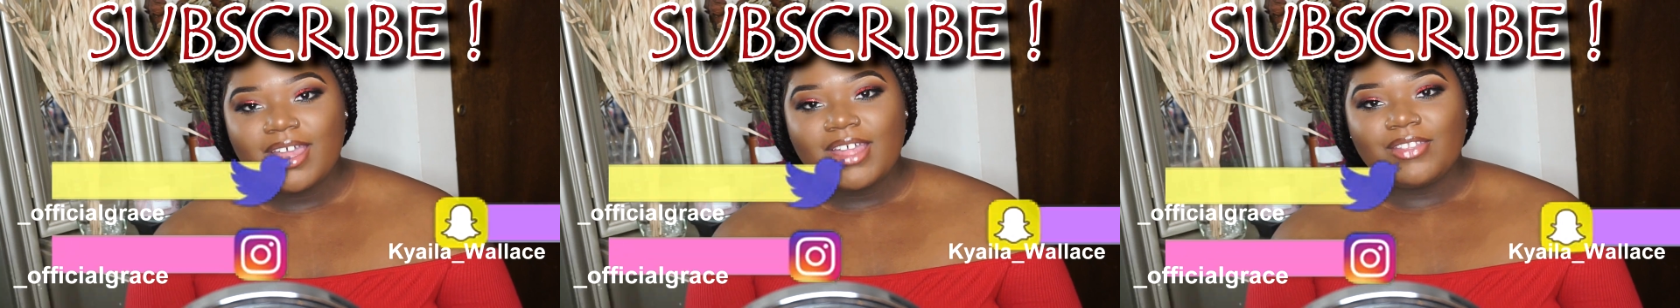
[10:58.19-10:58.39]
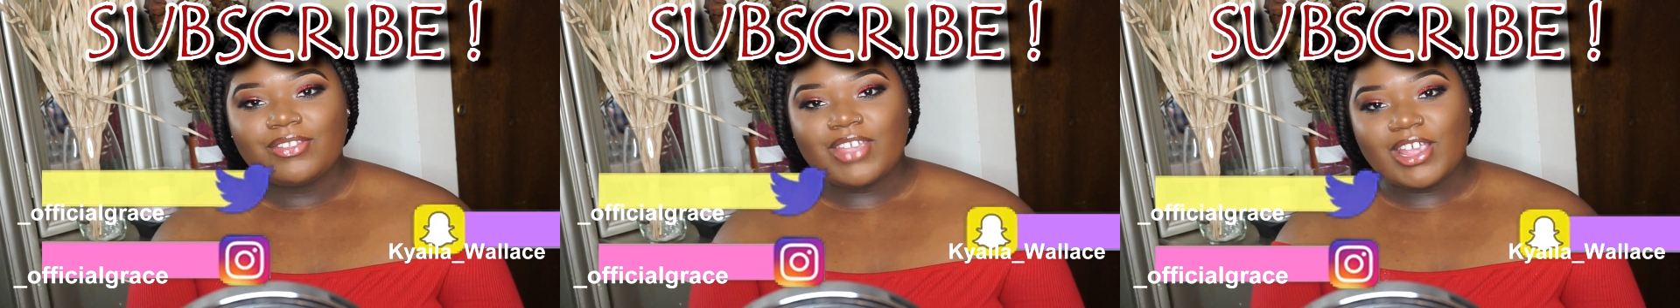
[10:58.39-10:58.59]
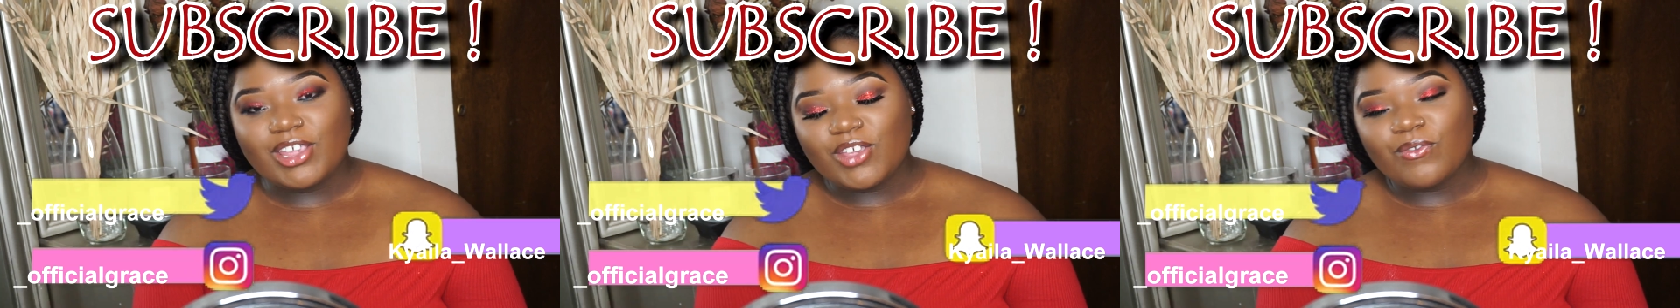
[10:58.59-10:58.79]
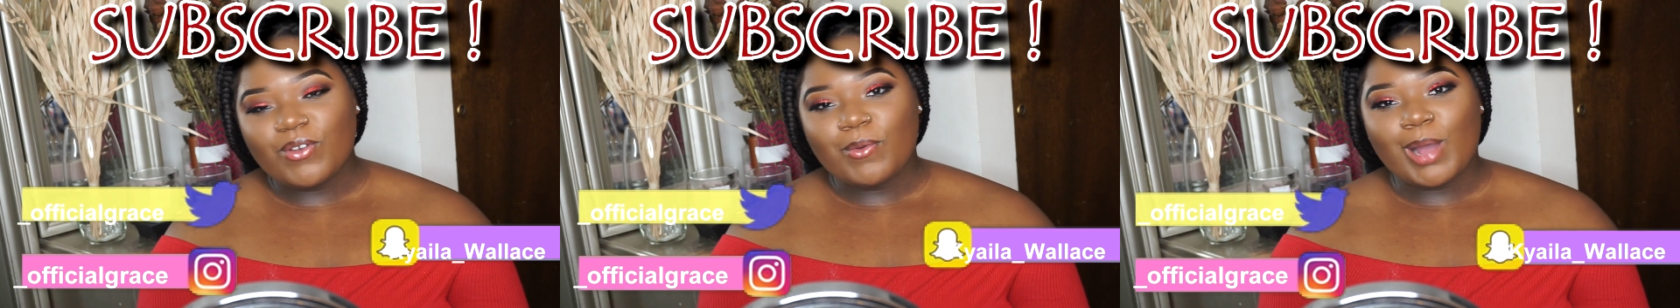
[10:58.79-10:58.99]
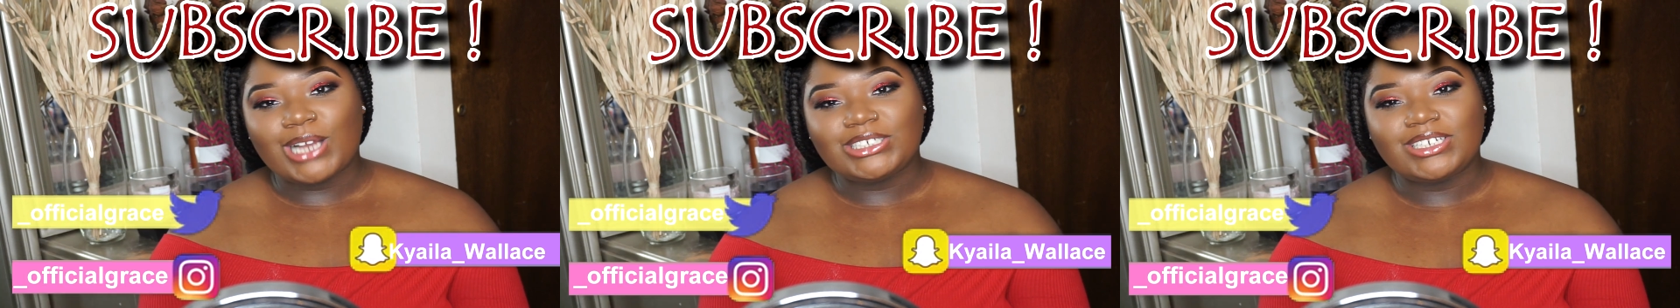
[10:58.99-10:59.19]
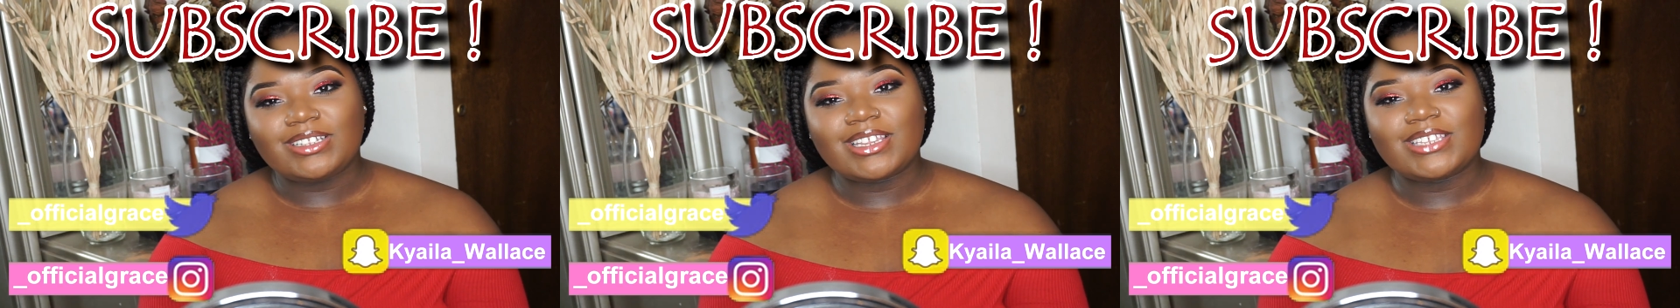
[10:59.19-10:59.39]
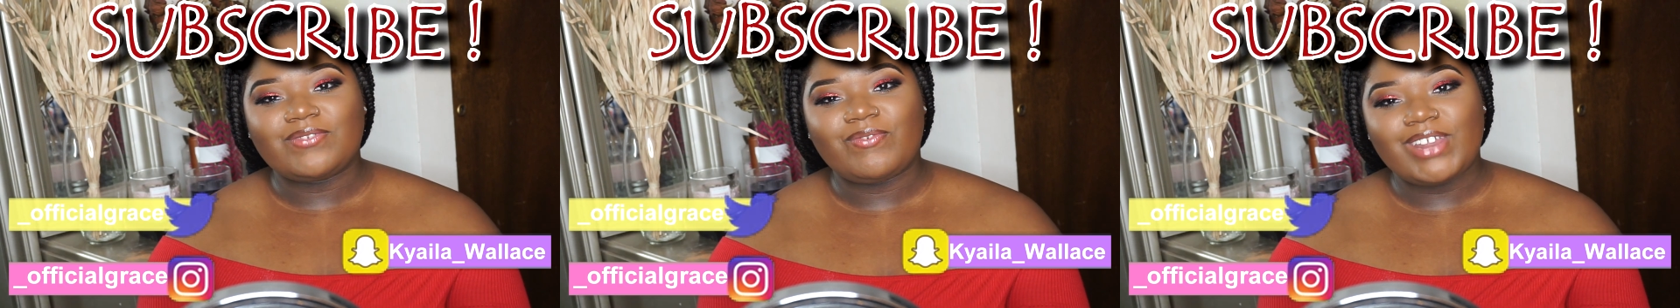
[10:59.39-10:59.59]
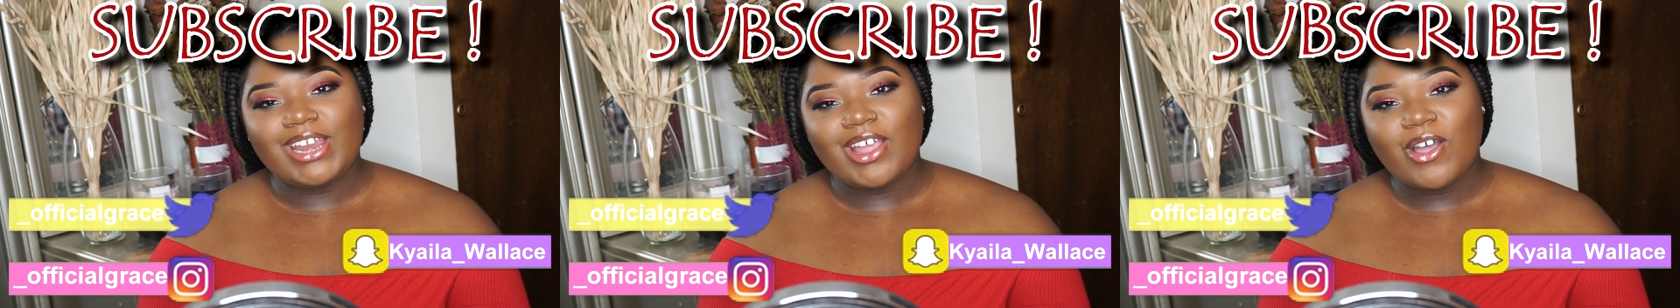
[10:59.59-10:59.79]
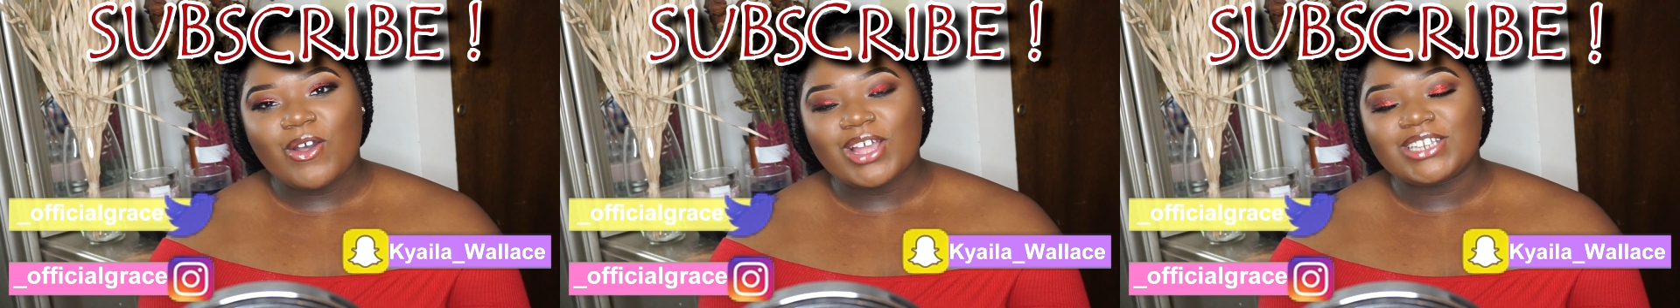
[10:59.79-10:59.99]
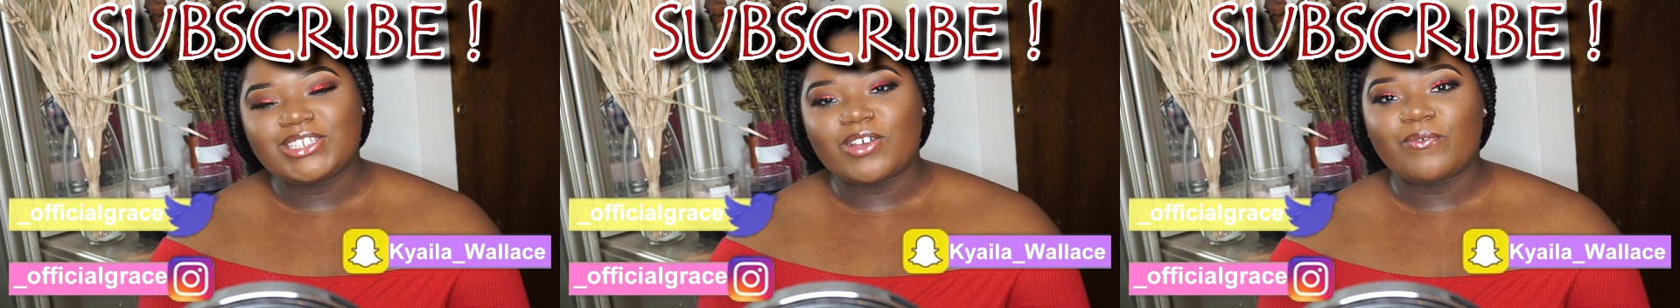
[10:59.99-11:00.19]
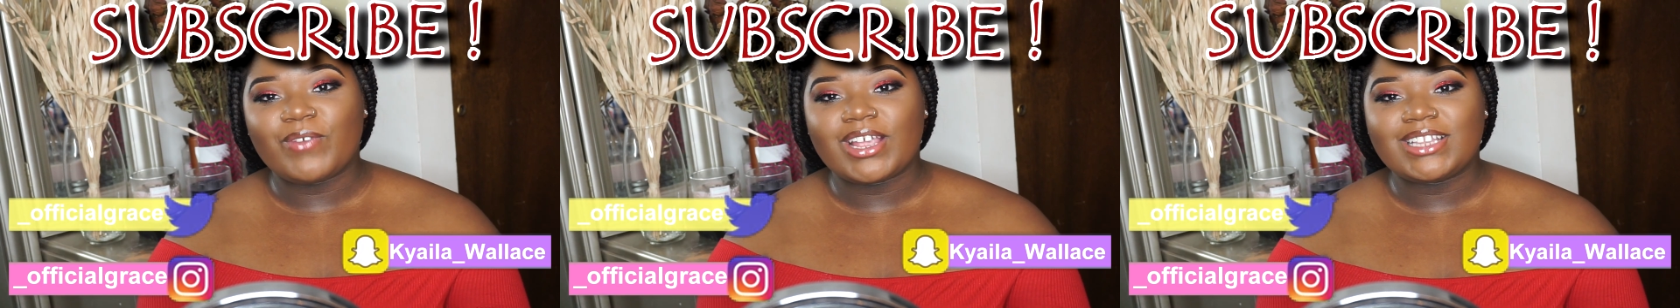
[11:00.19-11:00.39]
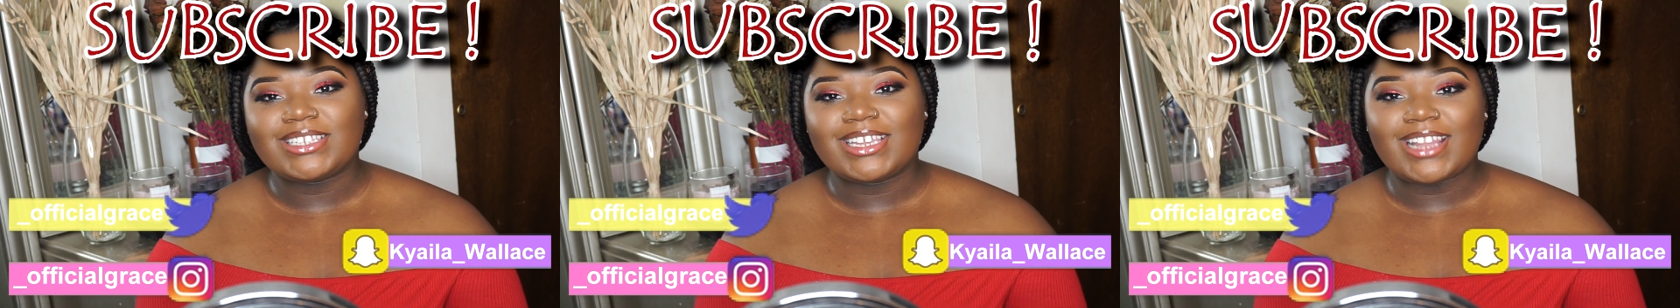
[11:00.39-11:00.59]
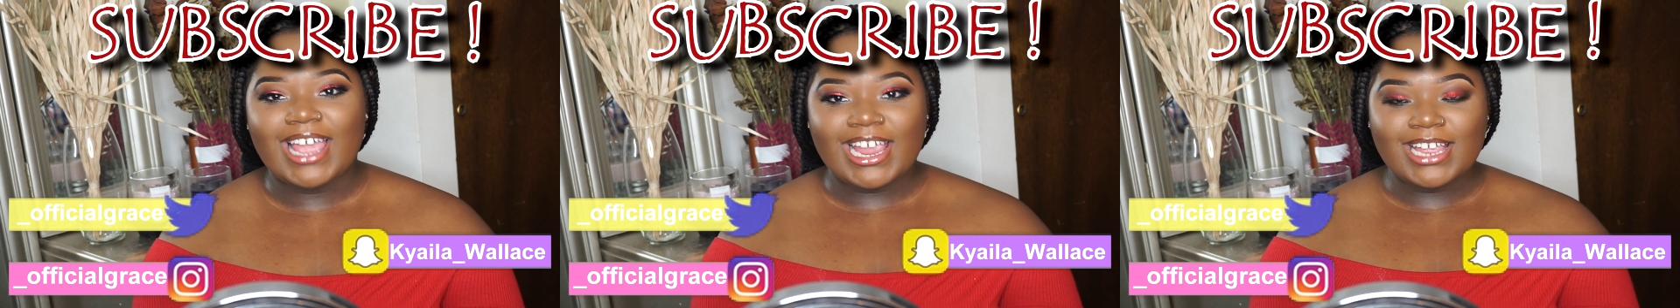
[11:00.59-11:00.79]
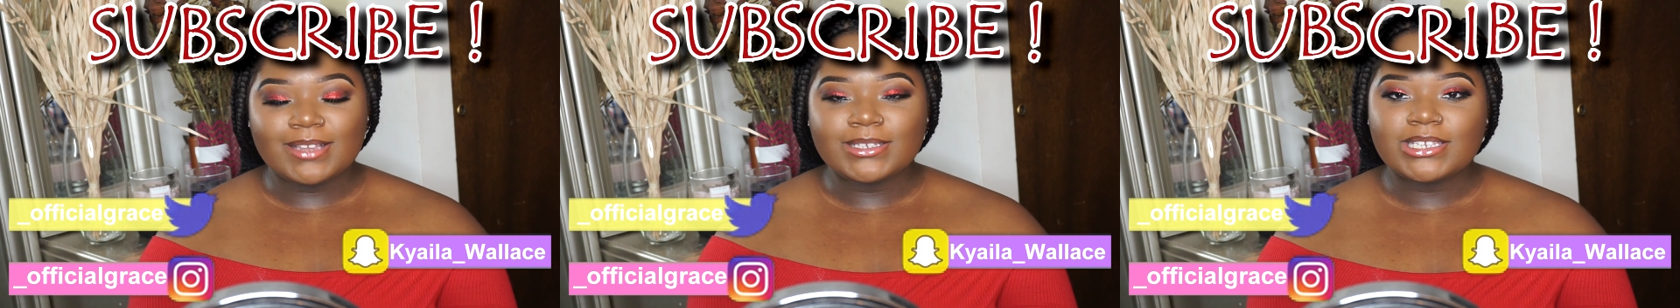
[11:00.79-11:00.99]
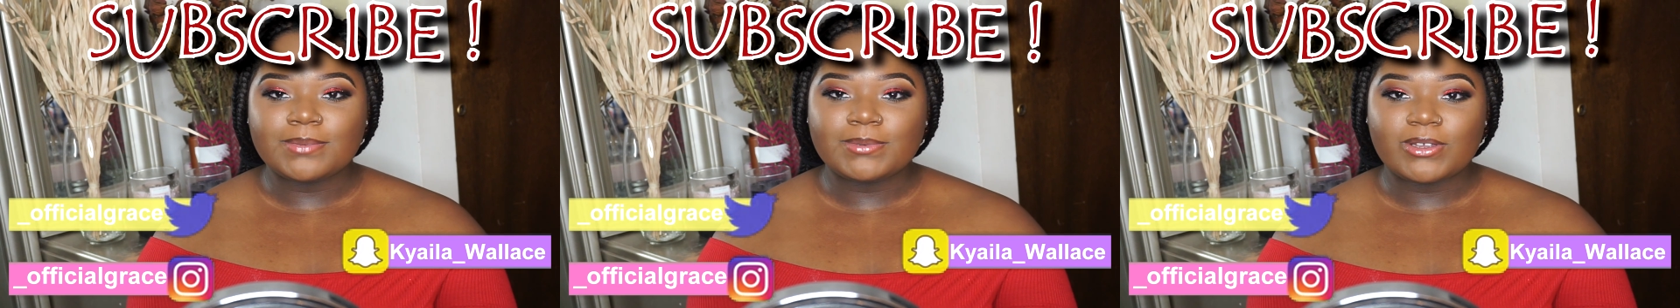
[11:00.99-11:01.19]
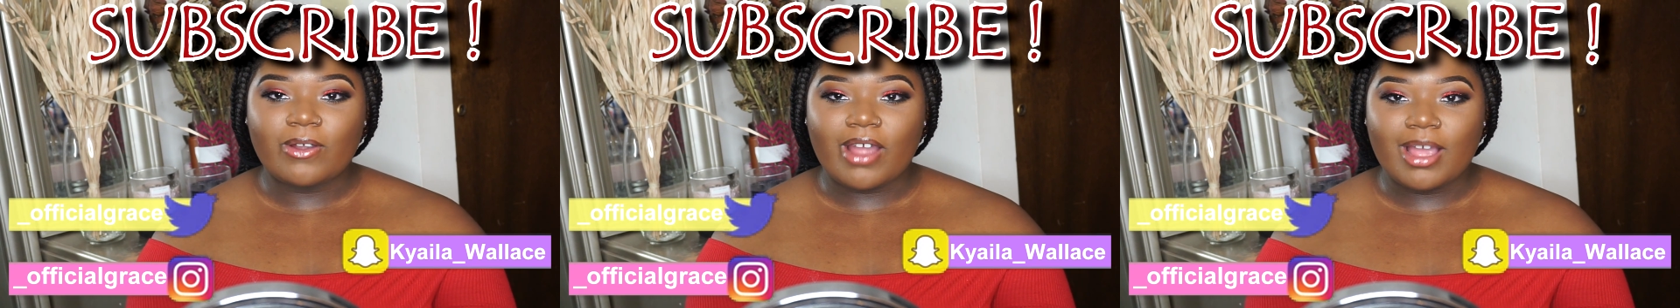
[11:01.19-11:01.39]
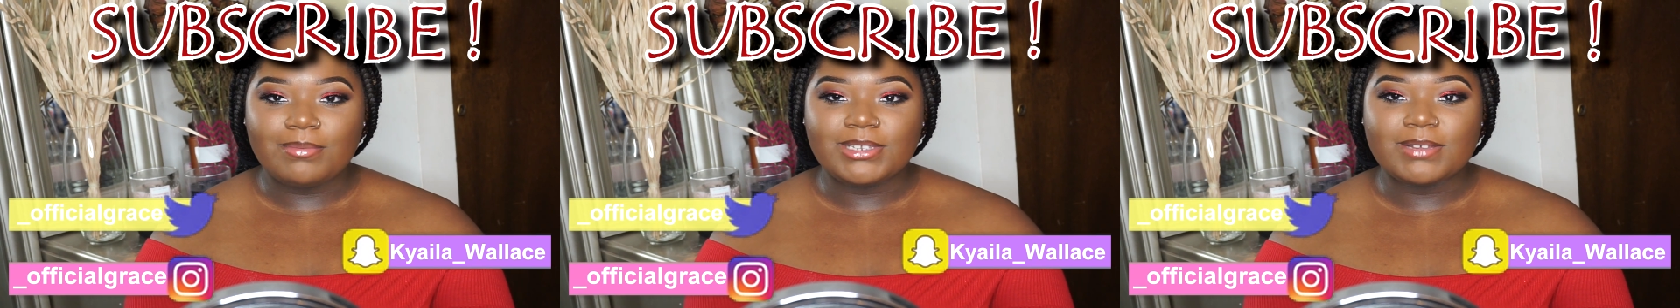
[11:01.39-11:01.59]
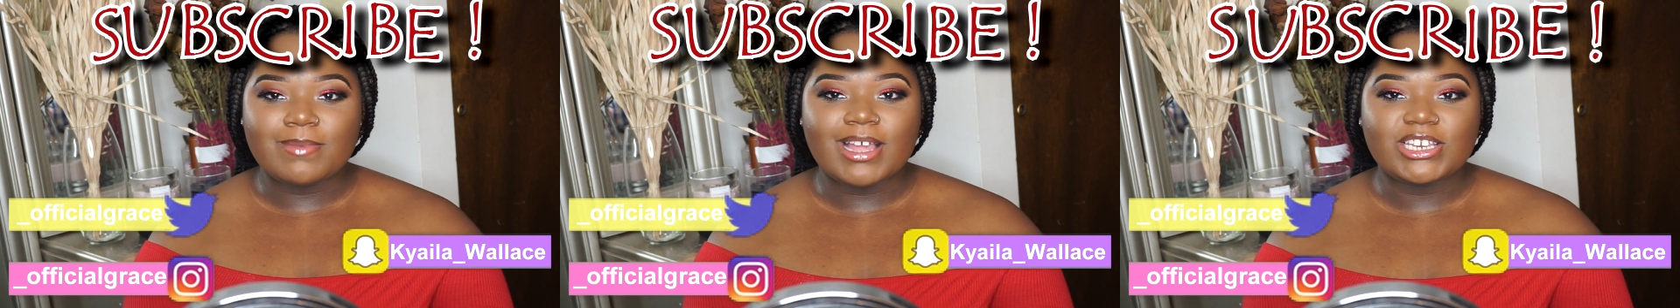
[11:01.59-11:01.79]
Thank you for watching this video, and don't forget to like and subscribe to my